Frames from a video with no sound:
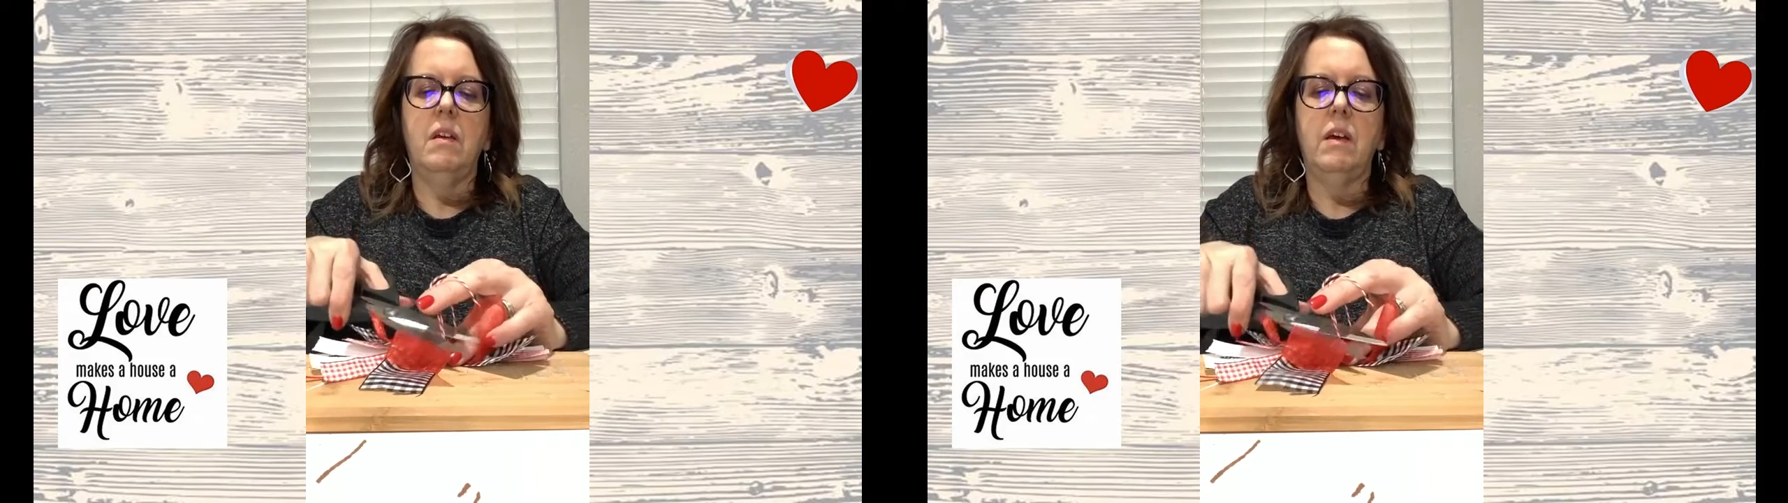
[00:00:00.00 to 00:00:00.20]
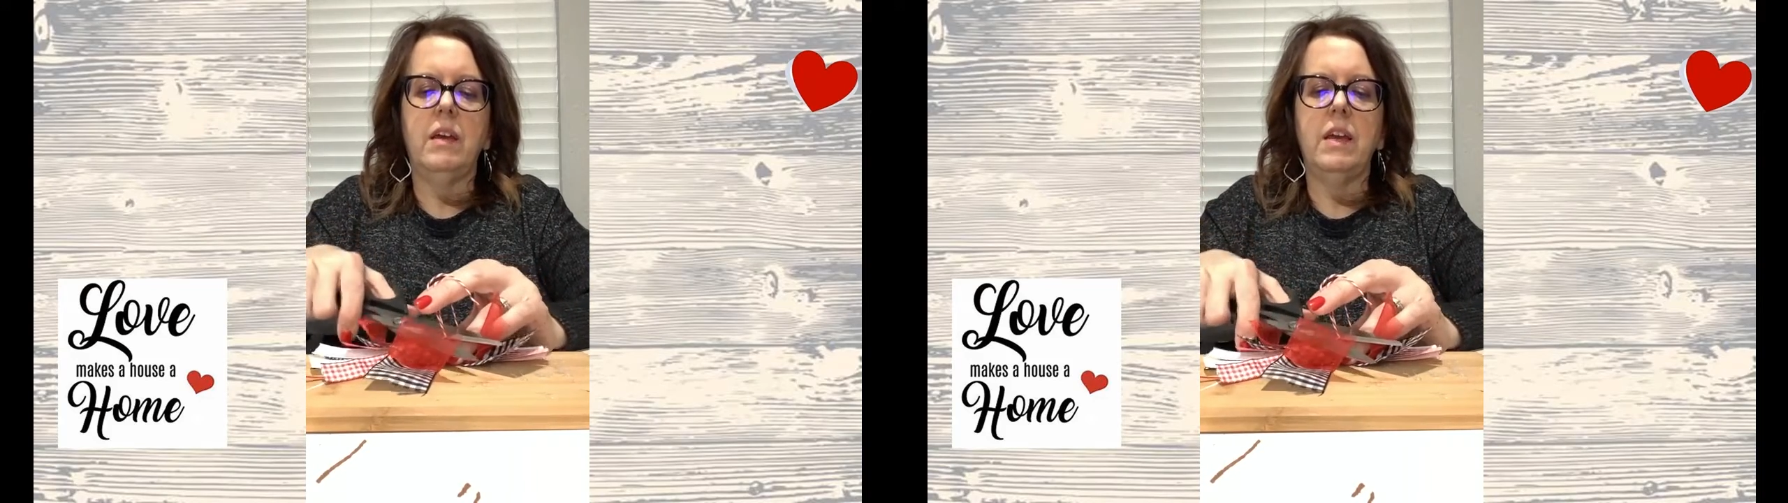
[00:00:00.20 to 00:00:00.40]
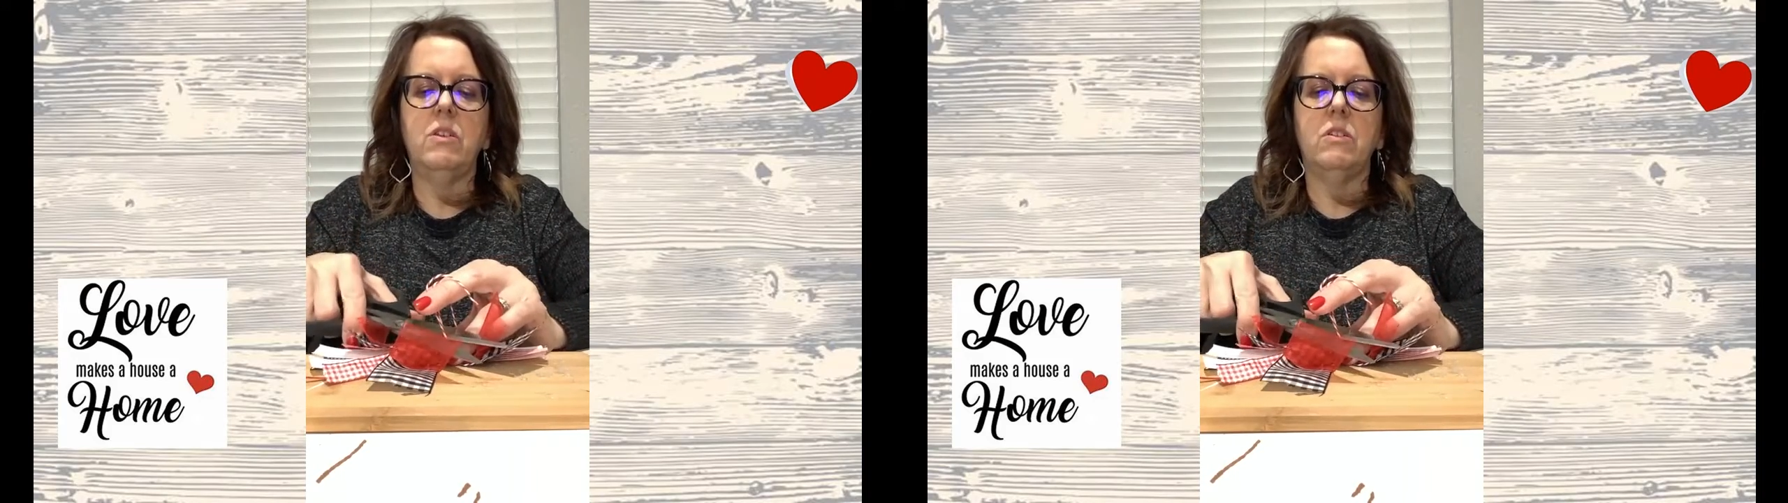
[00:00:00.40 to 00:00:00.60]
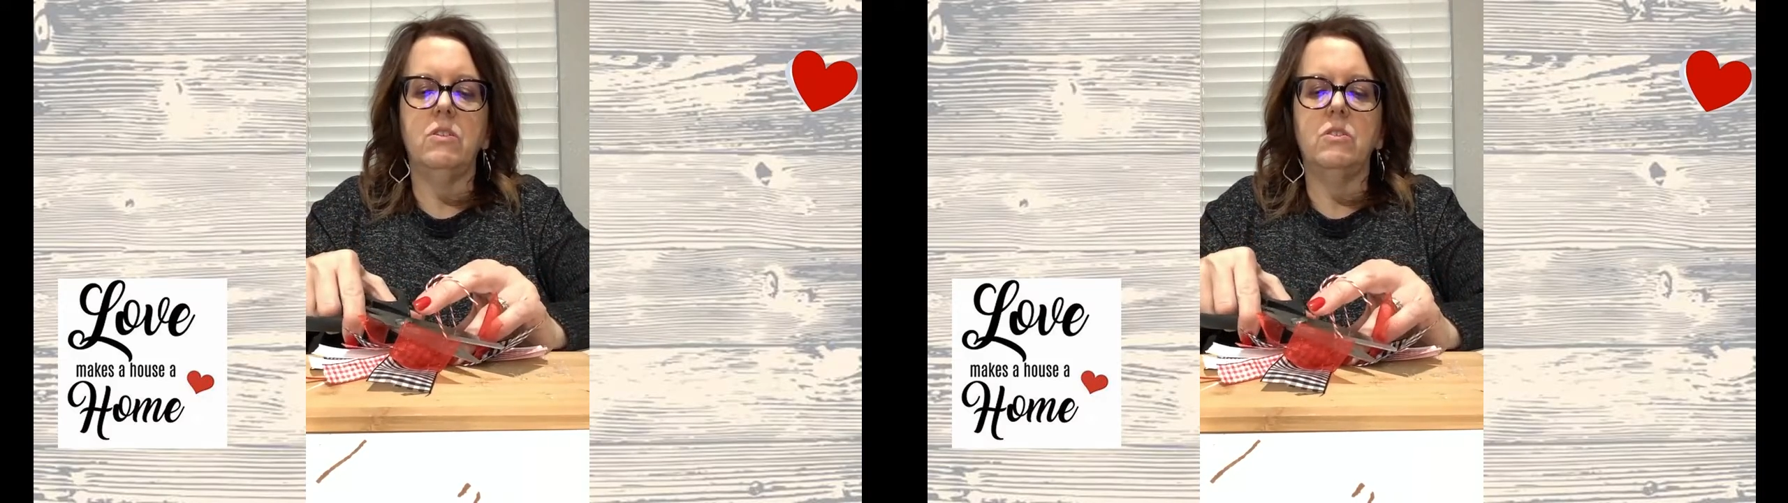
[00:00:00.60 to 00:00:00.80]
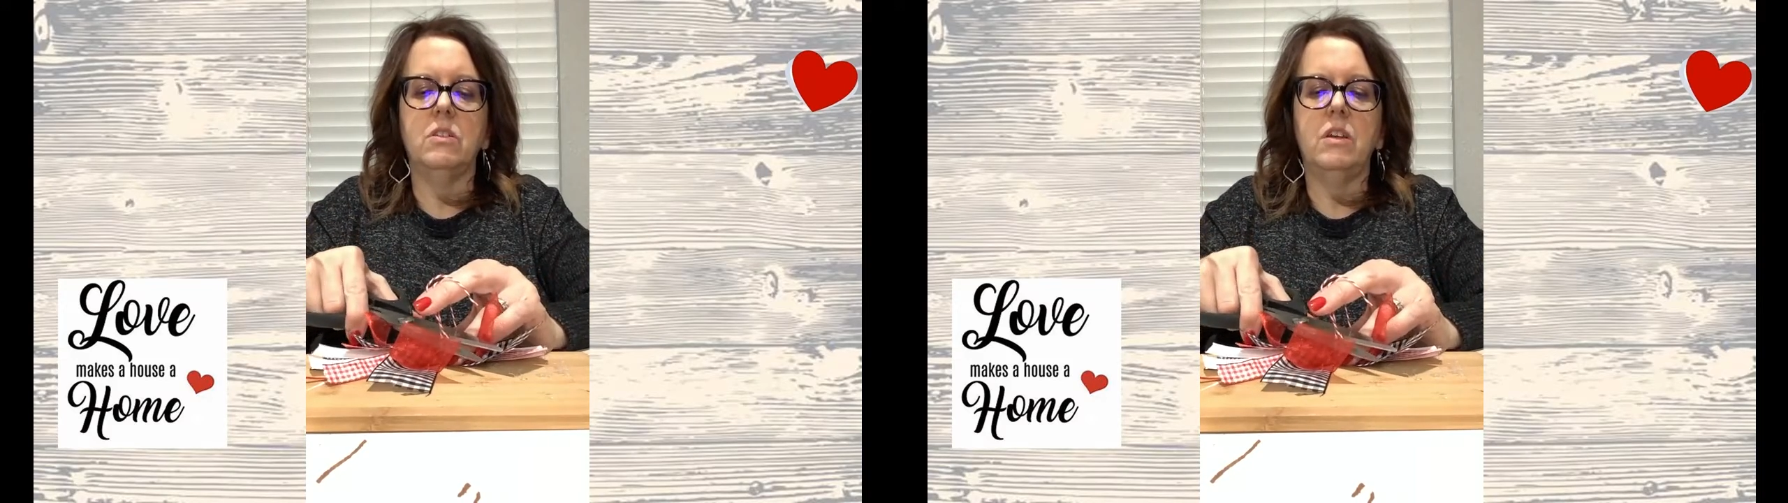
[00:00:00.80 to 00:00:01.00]
Again, you
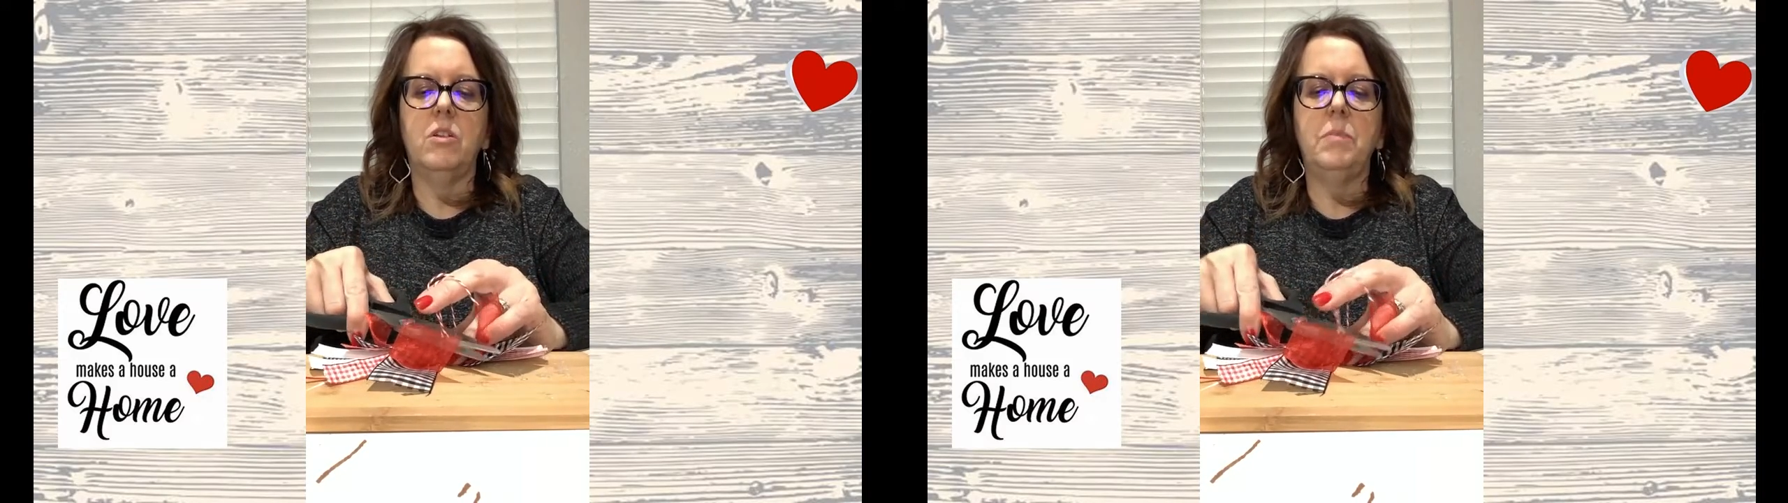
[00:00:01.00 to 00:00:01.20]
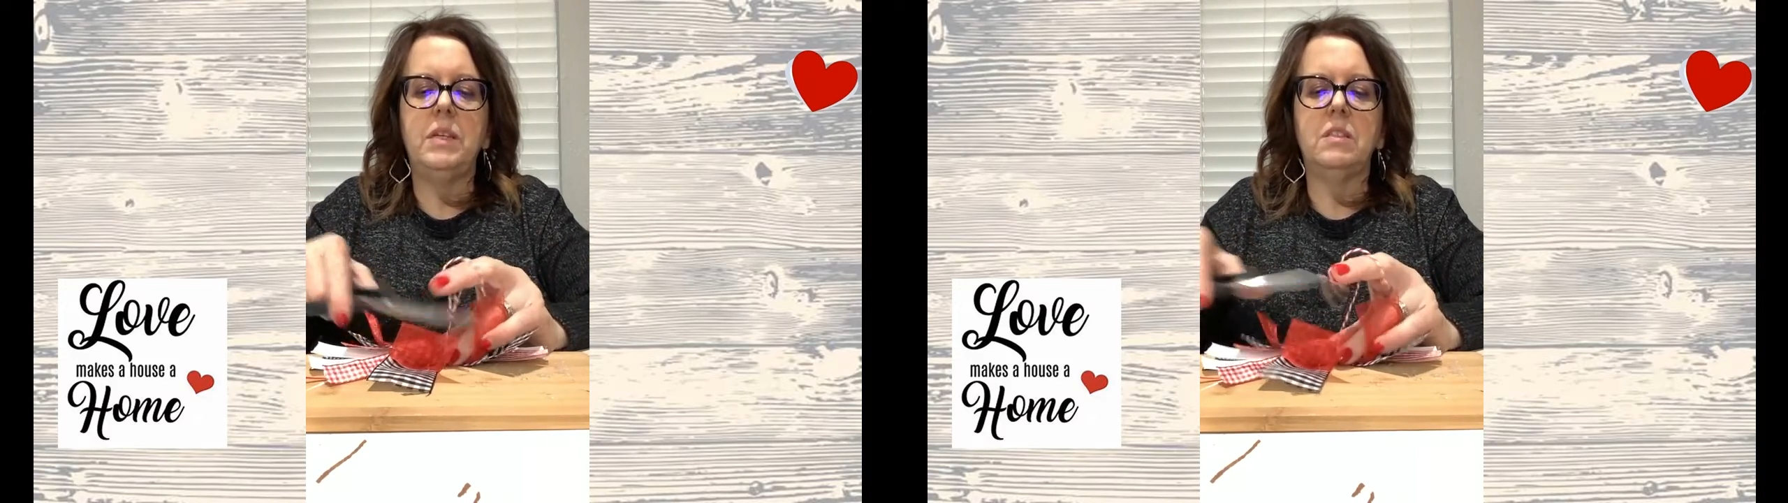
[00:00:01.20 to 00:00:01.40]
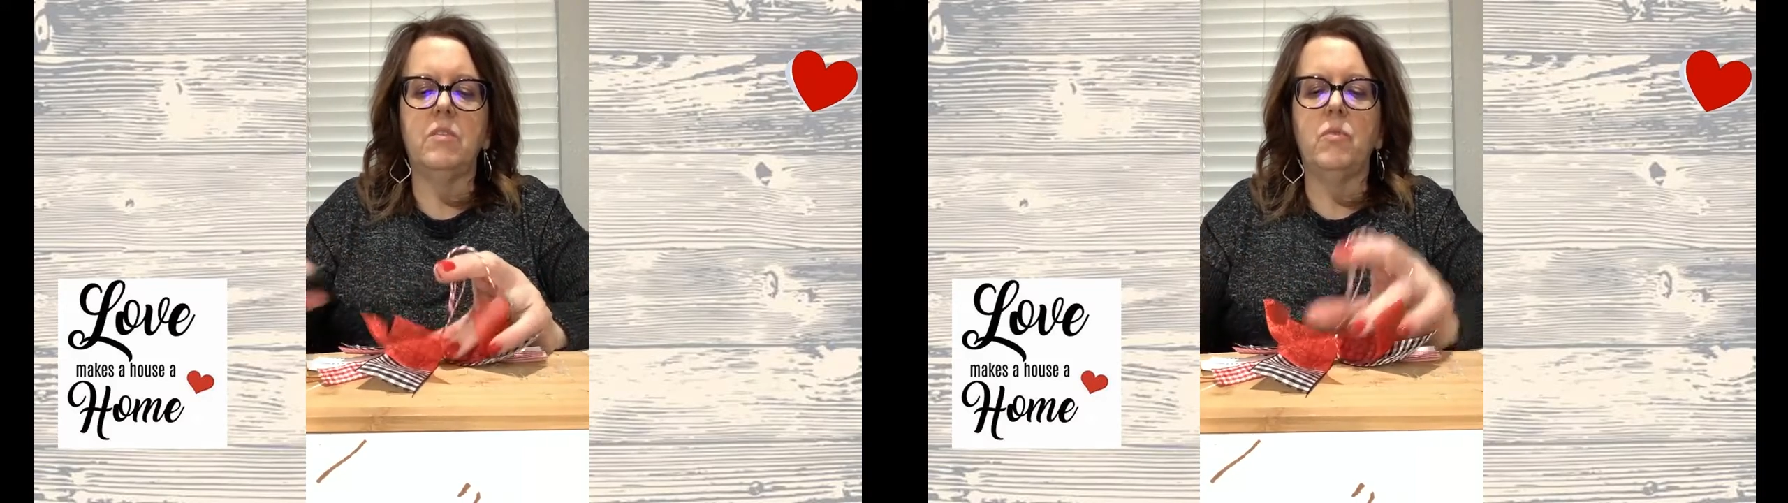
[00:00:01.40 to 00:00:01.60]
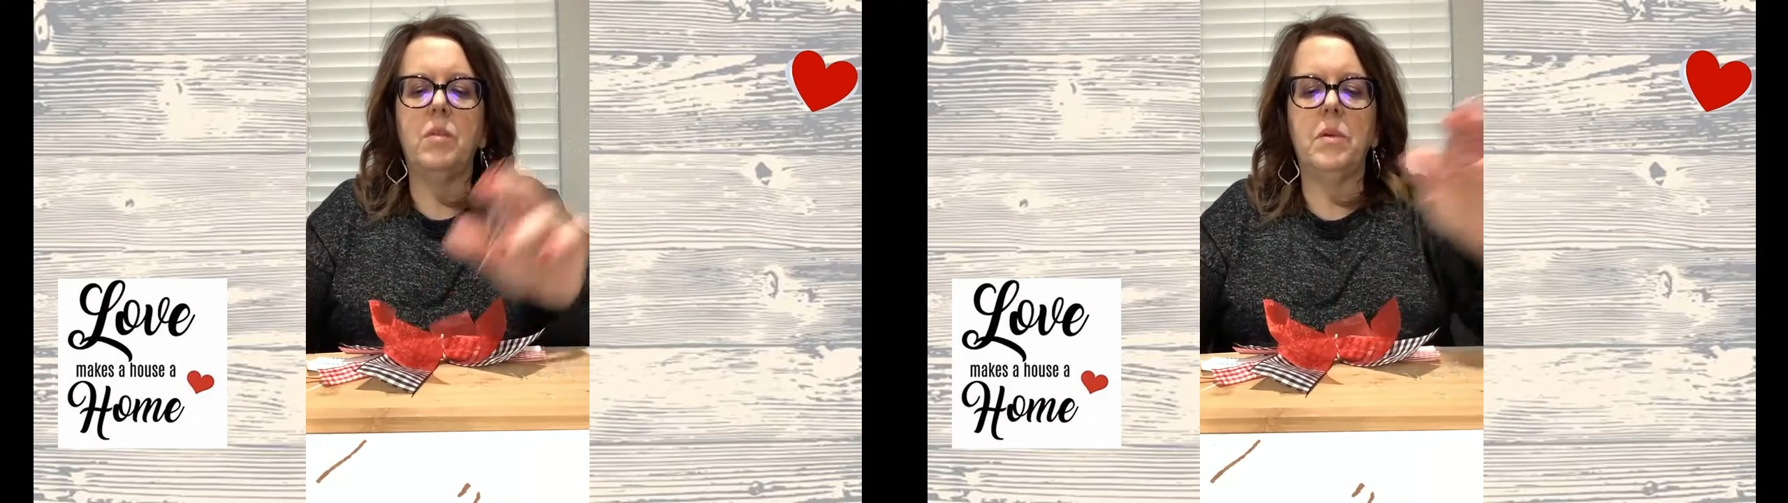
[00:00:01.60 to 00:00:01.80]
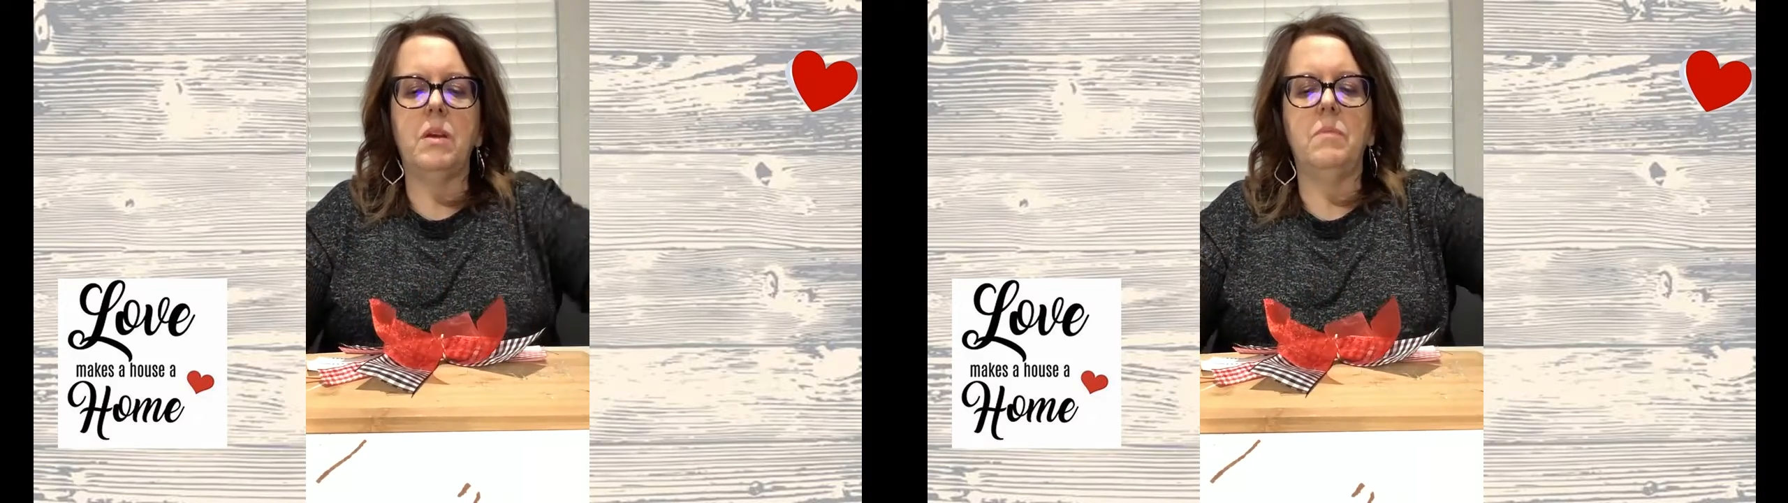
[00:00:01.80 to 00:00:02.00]
can use another piece of
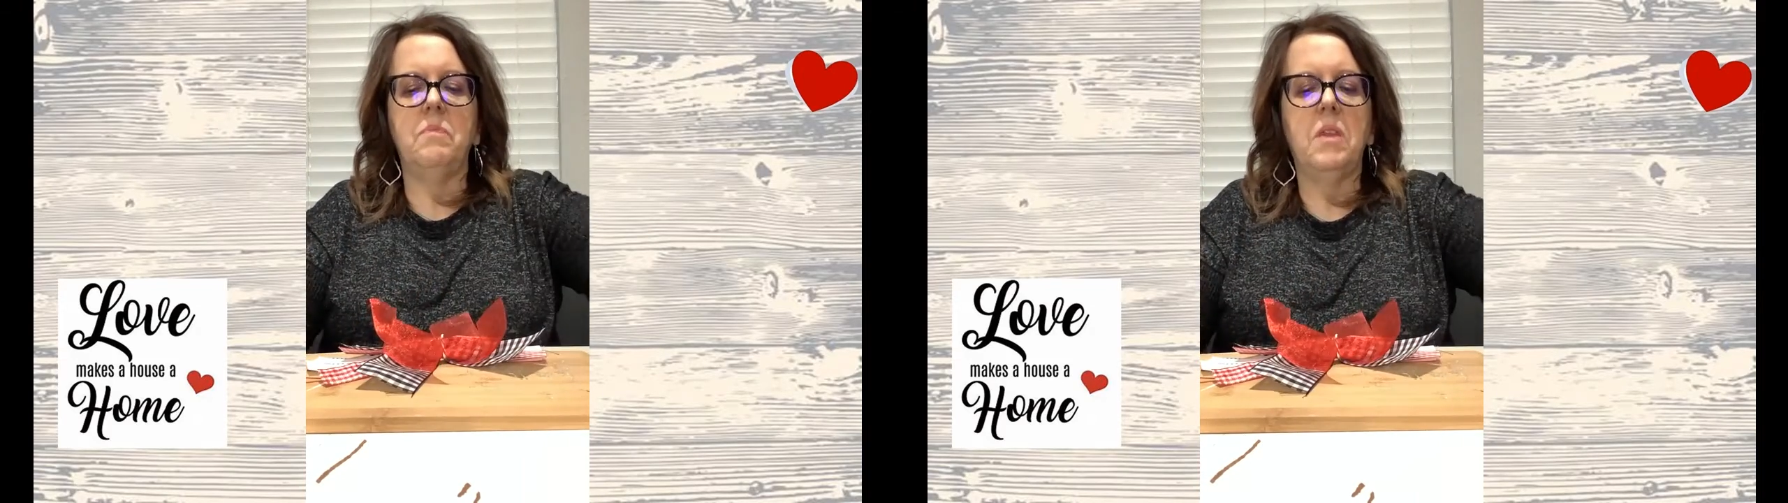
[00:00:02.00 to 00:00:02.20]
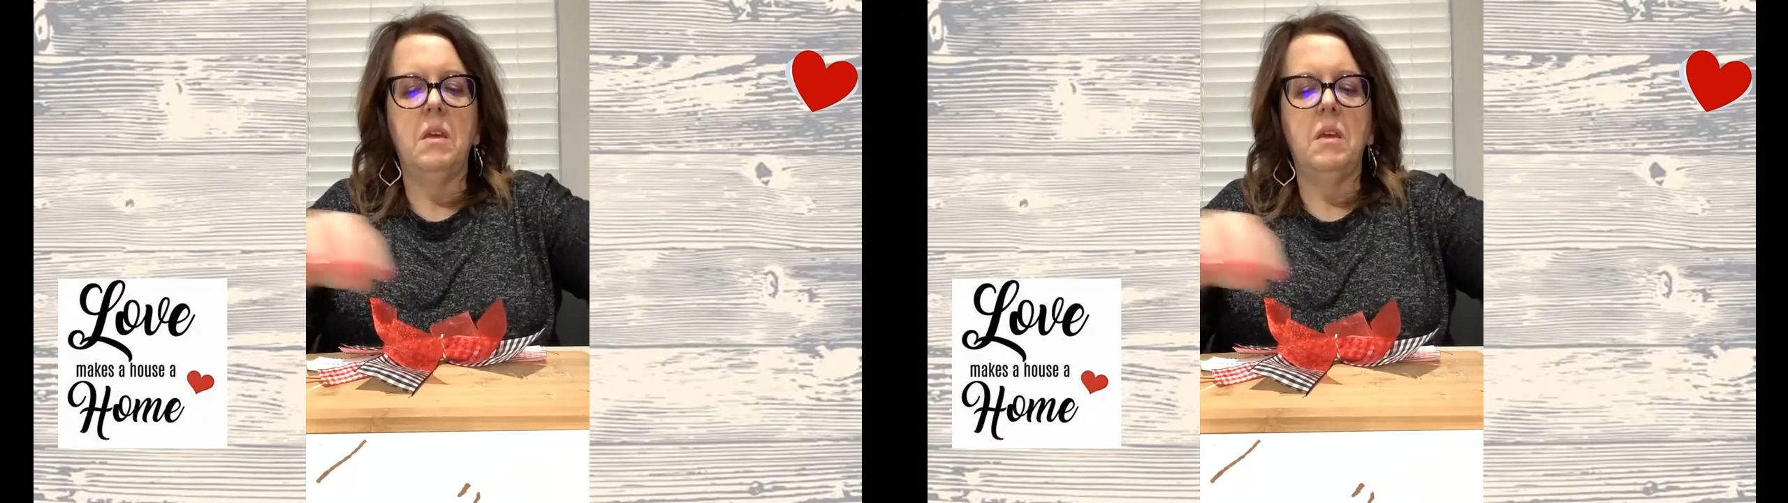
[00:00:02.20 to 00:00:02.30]
ribbon,